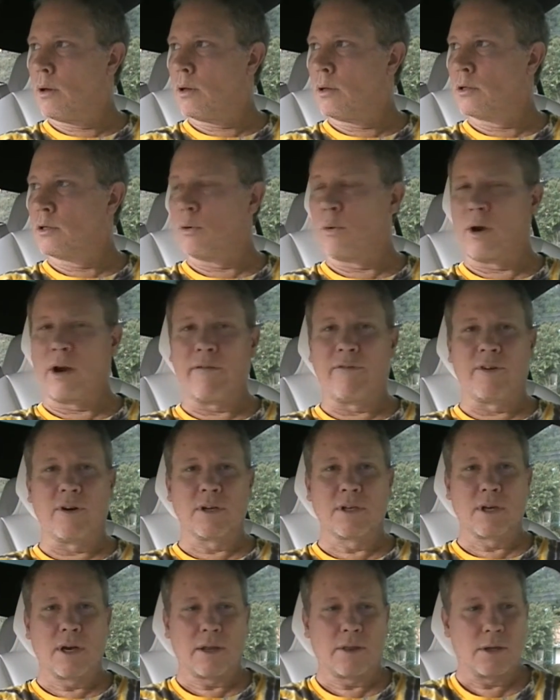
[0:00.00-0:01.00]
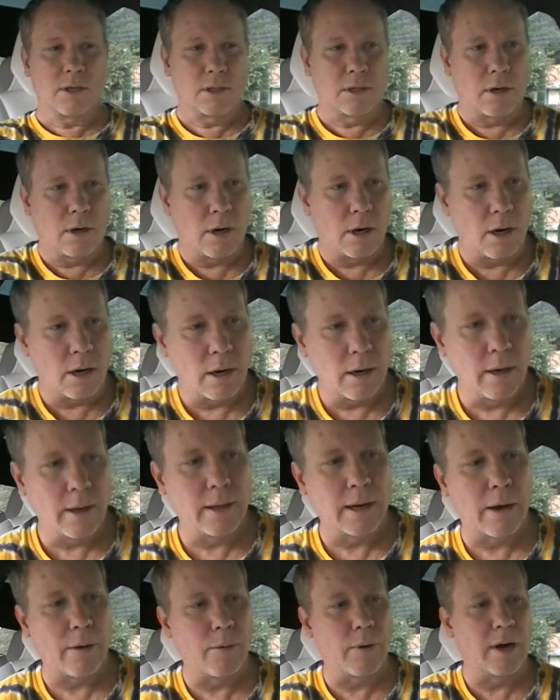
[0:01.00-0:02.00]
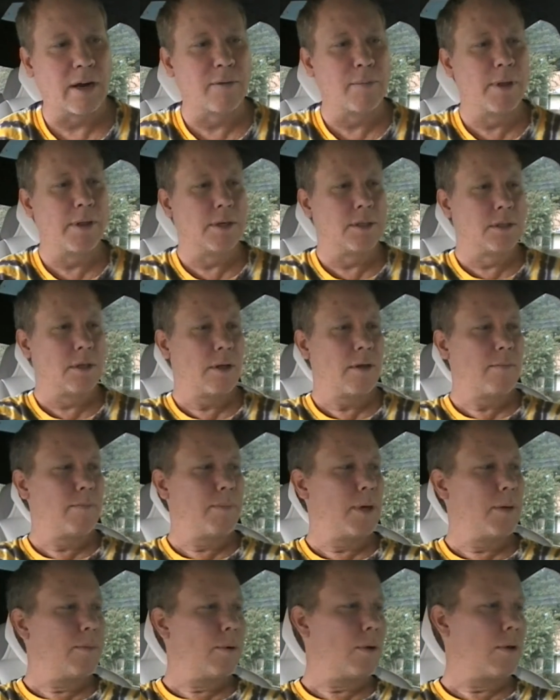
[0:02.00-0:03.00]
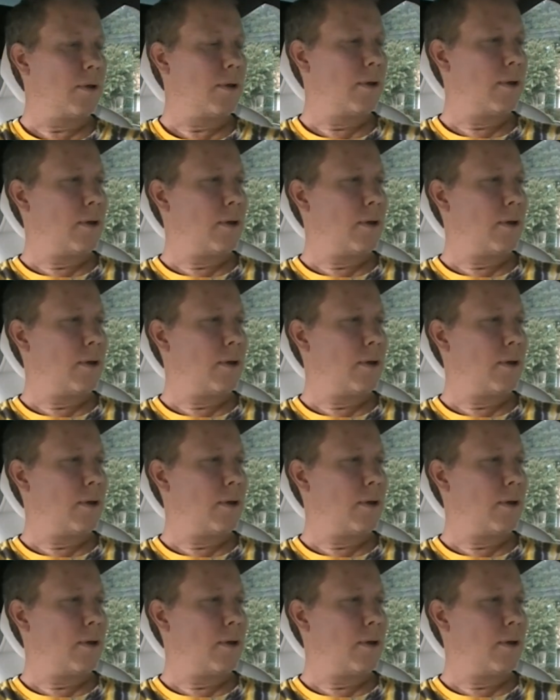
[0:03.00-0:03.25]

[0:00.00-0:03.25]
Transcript: So when I first got this car, and I recommend this to other people,